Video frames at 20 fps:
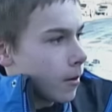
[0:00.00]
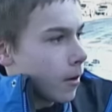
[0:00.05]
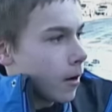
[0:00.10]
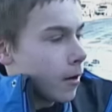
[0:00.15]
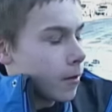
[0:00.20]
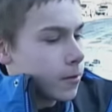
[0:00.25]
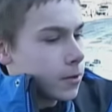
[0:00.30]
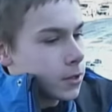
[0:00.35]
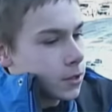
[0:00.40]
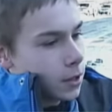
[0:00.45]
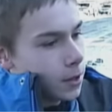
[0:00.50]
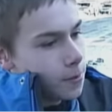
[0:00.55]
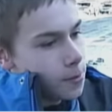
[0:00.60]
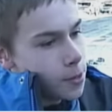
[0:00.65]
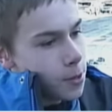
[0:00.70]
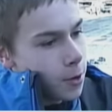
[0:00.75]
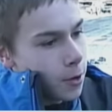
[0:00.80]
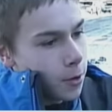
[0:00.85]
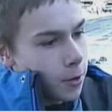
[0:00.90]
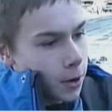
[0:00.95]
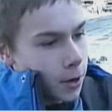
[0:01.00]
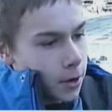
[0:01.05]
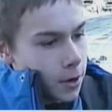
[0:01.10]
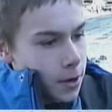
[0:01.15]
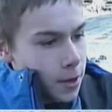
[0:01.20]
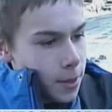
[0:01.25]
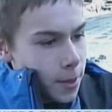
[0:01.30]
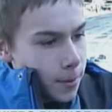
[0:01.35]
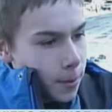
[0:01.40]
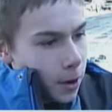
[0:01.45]
my mom slipped through
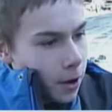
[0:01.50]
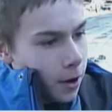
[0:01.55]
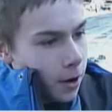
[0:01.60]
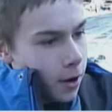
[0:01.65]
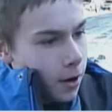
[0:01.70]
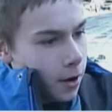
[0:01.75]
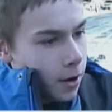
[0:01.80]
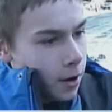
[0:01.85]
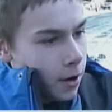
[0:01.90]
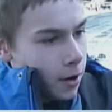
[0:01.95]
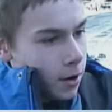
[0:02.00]
underneath the bar